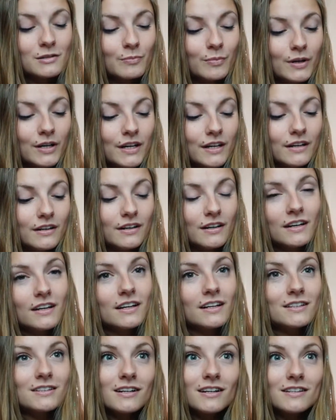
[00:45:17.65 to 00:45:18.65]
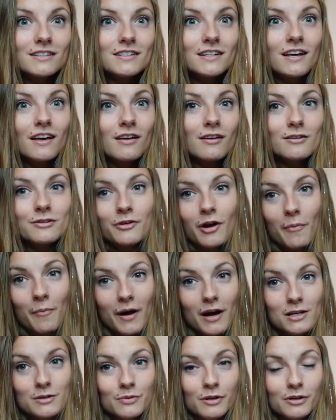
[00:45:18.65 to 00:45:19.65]
but it's on sale, so I
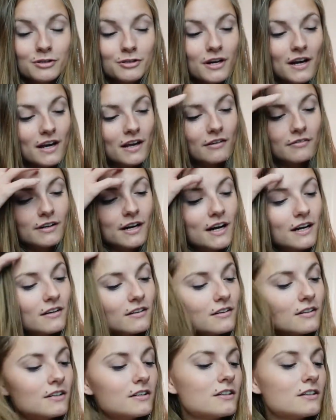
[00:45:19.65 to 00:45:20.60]
might as well try it, right?